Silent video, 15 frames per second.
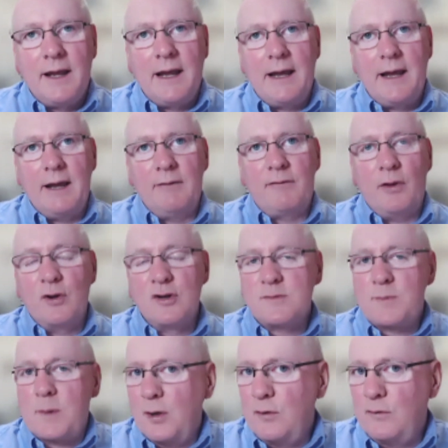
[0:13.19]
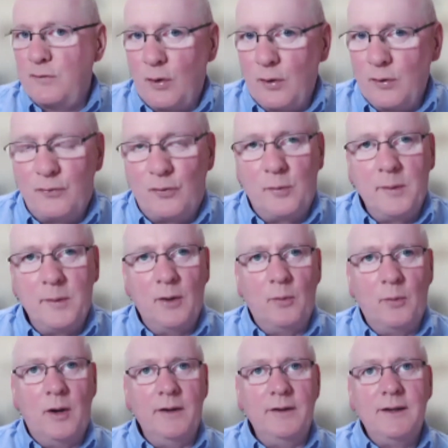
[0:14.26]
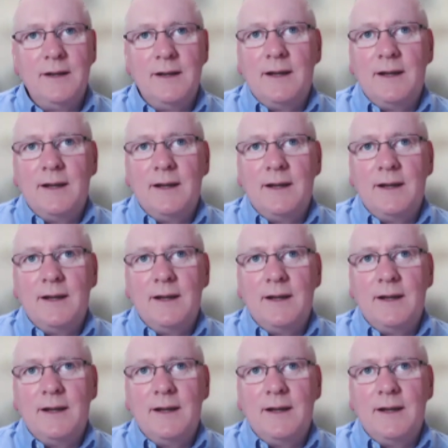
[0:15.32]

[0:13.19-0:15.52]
Uh, for those people who follow Formula One,